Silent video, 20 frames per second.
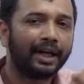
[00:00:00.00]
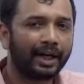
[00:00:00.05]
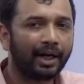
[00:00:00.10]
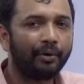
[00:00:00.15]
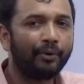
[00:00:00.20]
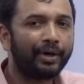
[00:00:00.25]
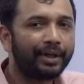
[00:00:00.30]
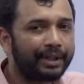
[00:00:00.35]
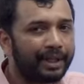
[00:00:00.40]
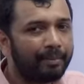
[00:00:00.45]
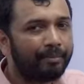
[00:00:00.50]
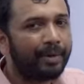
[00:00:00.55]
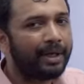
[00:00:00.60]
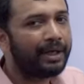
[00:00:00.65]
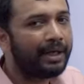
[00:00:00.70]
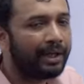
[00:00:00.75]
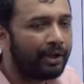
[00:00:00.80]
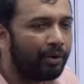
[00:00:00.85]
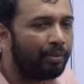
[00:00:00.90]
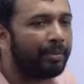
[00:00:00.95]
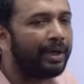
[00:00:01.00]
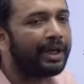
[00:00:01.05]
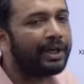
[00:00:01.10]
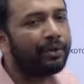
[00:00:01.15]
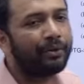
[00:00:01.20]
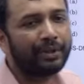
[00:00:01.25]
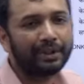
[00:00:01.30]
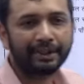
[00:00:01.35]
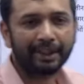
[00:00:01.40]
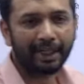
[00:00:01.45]
Cover them and make
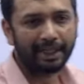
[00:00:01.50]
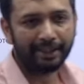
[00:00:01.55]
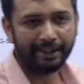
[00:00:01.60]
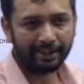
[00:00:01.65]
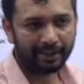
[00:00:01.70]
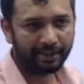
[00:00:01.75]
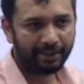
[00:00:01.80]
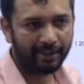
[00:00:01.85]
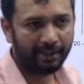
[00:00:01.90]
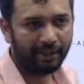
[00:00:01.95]
your strength.